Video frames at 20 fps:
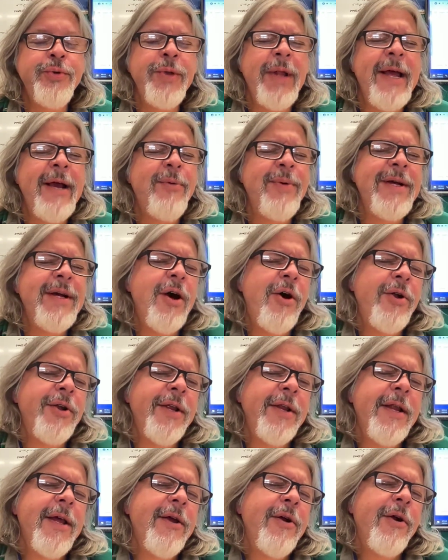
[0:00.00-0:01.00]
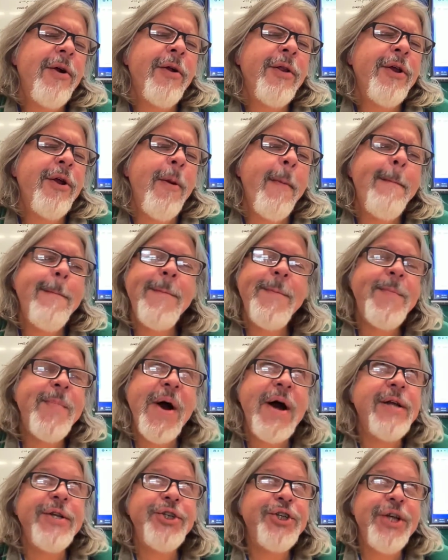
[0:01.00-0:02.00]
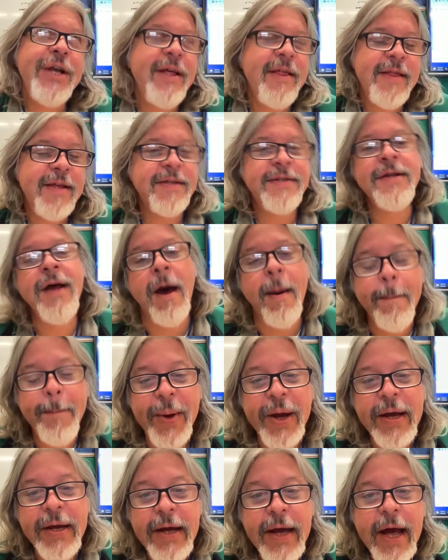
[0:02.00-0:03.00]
like we called it earlier, punching this up,